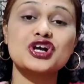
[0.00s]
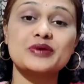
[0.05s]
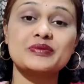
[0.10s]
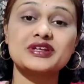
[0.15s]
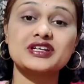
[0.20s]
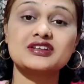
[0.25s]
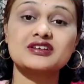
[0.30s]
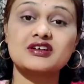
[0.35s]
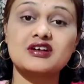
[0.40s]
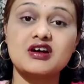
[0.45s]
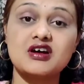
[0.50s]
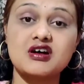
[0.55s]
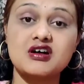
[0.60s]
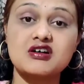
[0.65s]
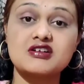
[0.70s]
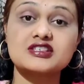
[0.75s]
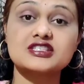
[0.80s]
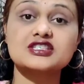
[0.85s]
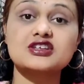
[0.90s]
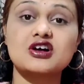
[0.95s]
common
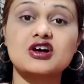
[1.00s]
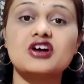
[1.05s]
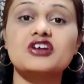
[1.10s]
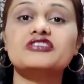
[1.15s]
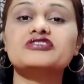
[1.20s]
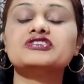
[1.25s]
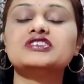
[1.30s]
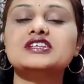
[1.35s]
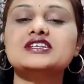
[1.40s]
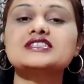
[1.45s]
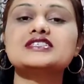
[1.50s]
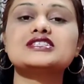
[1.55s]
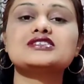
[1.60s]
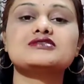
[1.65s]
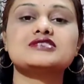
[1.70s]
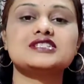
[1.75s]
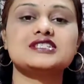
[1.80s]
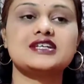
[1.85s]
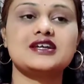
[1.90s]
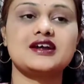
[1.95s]
cause of this
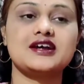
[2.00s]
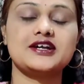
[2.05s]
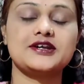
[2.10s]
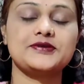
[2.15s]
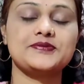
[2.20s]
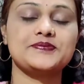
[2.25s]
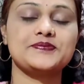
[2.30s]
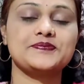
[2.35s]
UTI.